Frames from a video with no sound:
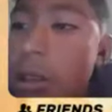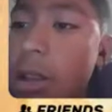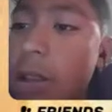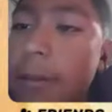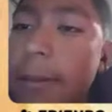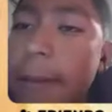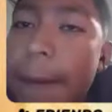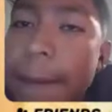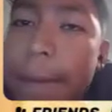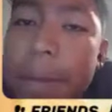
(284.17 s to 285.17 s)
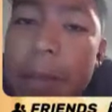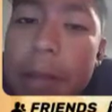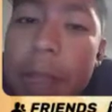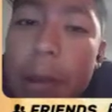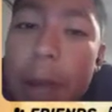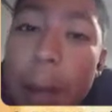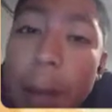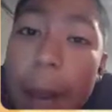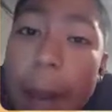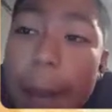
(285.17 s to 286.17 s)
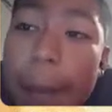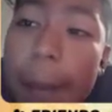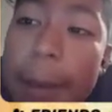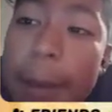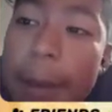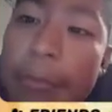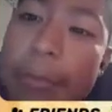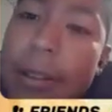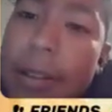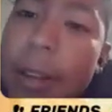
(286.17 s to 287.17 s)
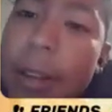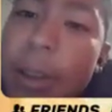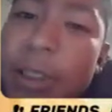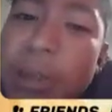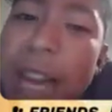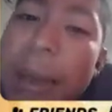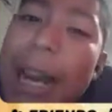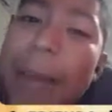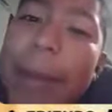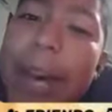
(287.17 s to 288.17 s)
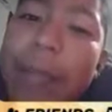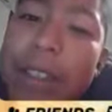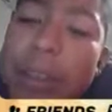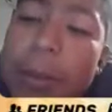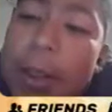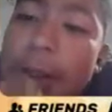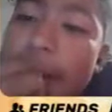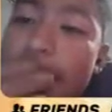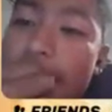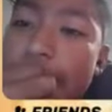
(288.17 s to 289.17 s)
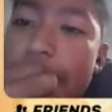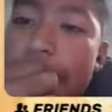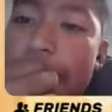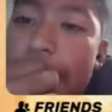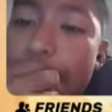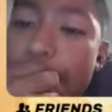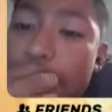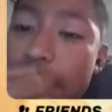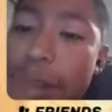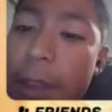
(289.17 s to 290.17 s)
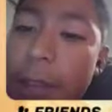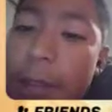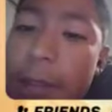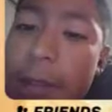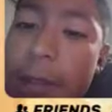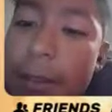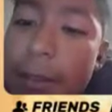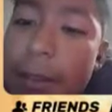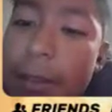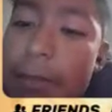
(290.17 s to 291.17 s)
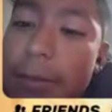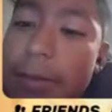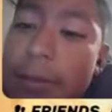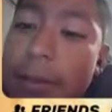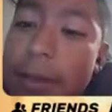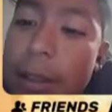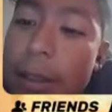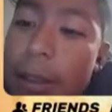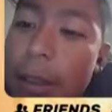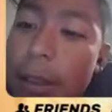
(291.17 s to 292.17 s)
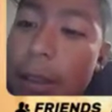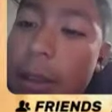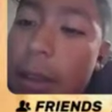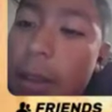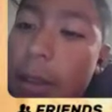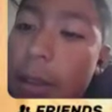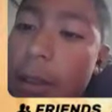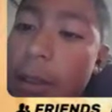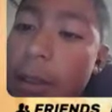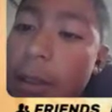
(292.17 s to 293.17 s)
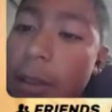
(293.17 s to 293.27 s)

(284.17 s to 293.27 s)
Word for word: What if blah blah blah? comes in and breaks it. Who's blah blah blah? First of all, I don't know. So, sorry, guys, I have, I have